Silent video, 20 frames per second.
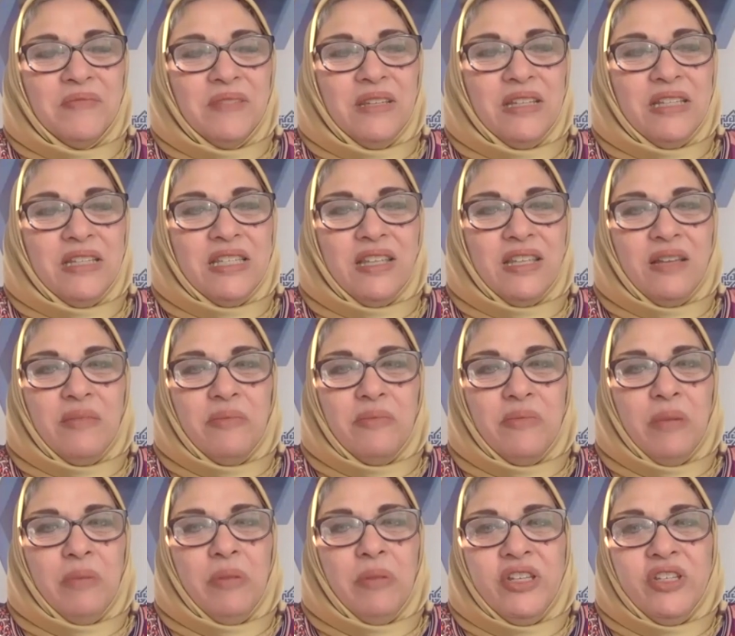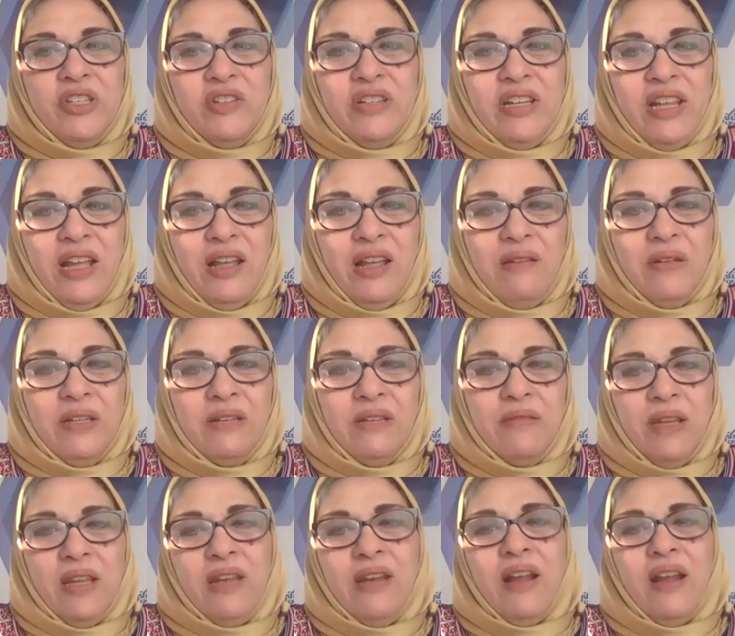It's my pleasure now
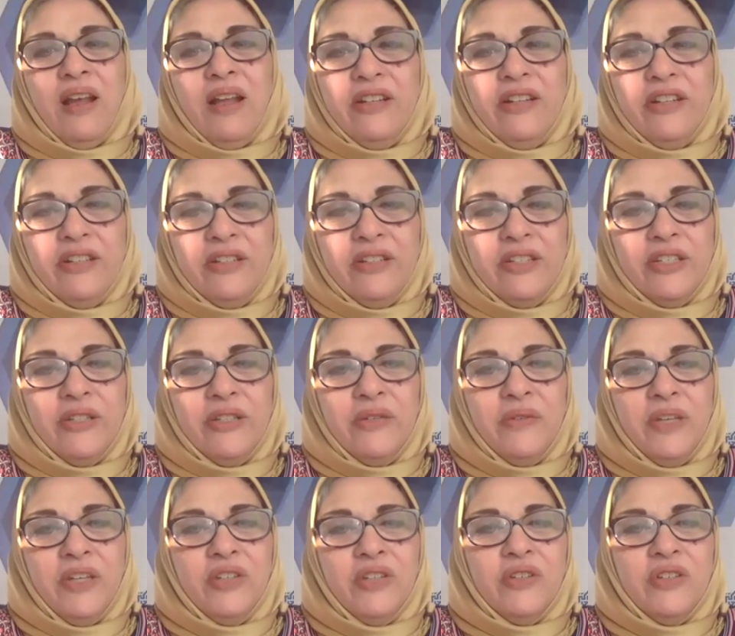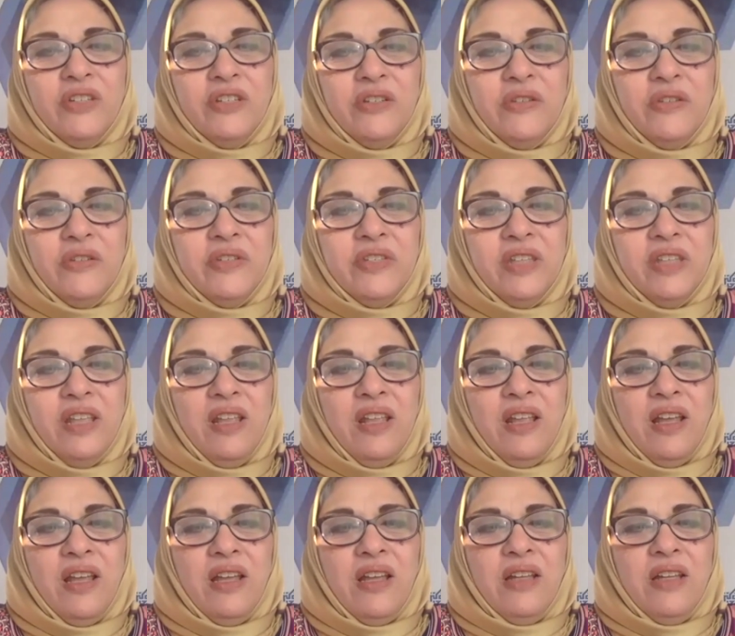and an honor to introduce
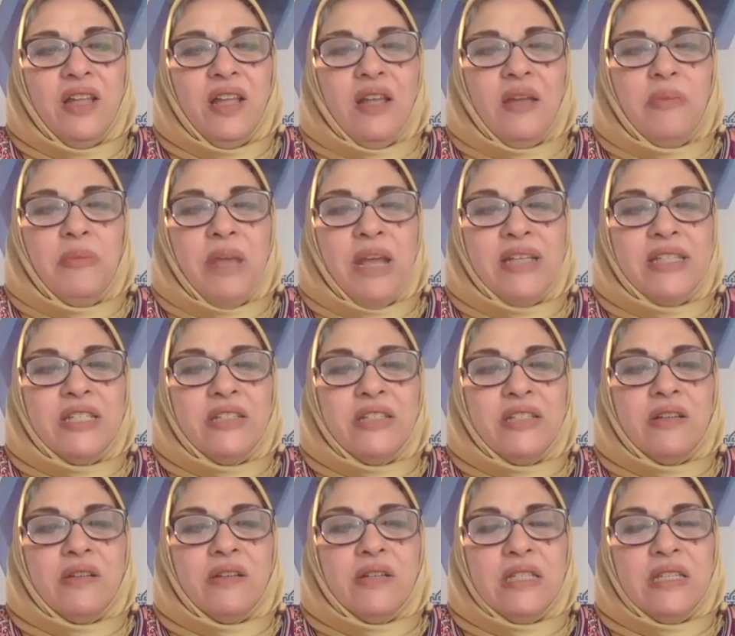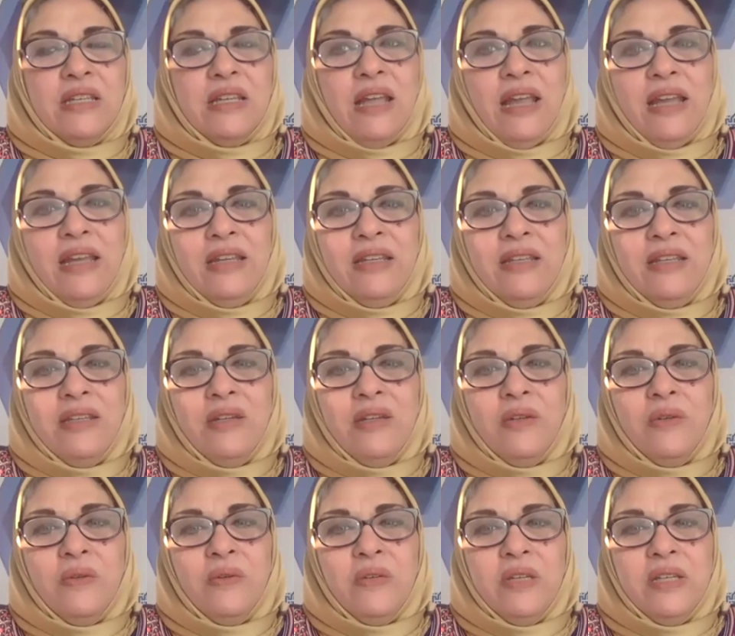Pastor Kristen Hayden,
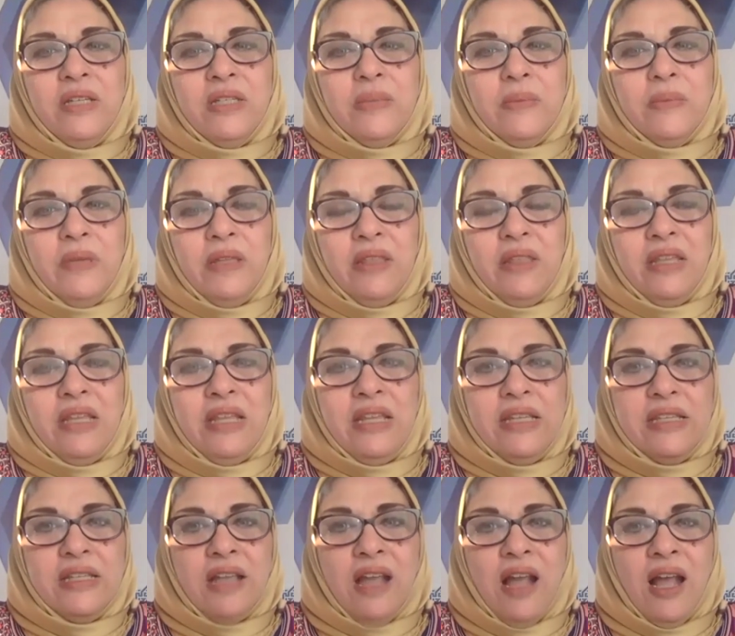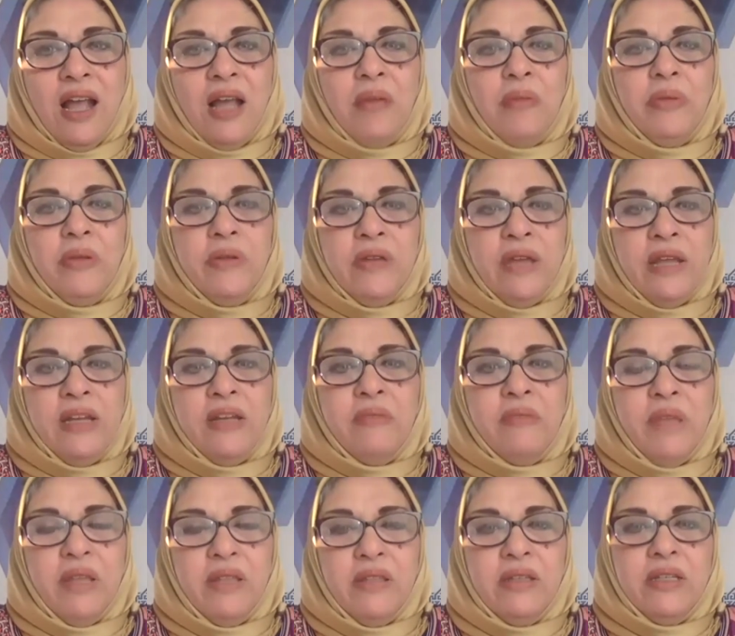who is with the East Cobb United
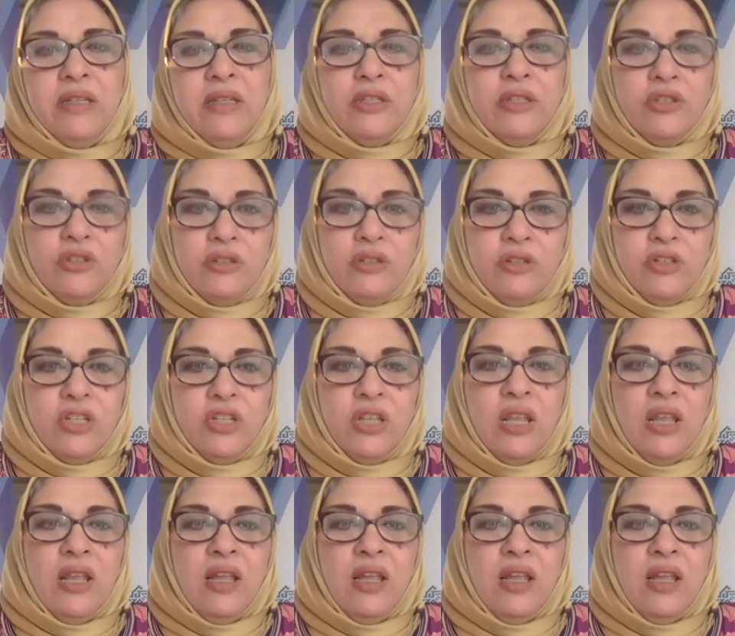Methodist Church.